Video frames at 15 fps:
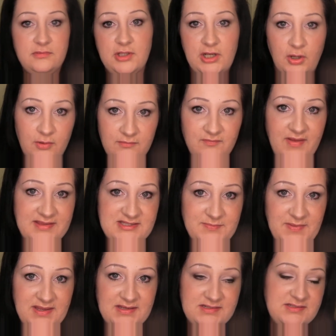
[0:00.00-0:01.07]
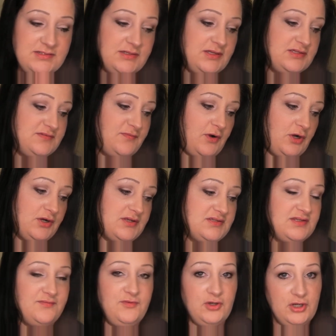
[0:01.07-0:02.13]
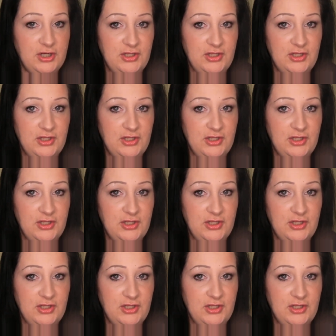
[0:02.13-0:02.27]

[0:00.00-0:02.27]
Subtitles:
you know, investment as far as if you're going